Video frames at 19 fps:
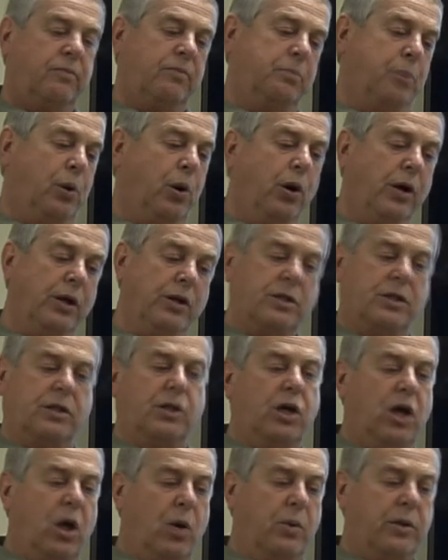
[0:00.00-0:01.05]
push to
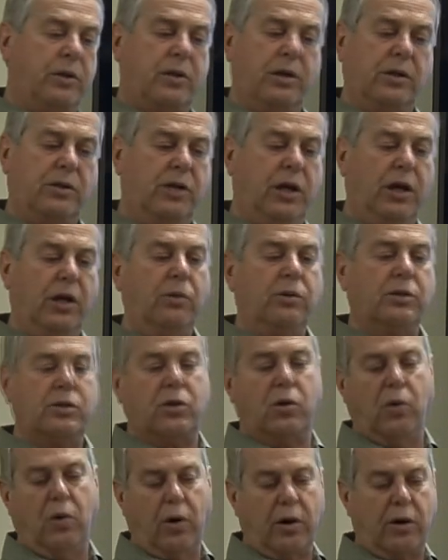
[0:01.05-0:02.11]
go with continuous
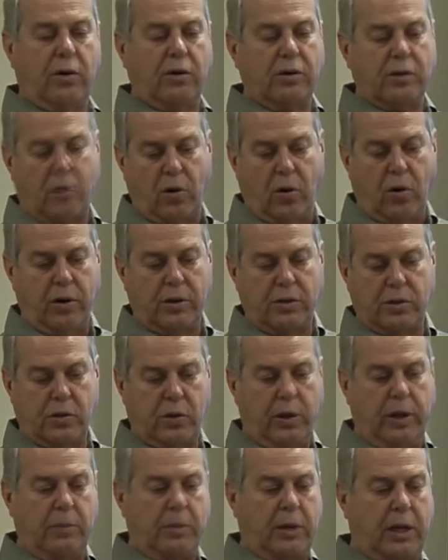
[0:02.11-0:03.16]
corn or corn
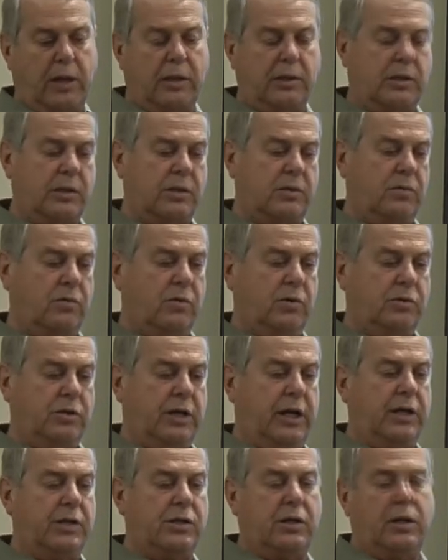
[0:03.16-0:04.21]
soybeans
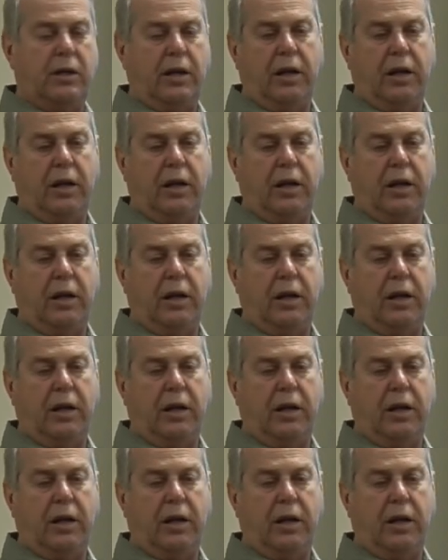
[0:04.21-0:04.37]
rotation.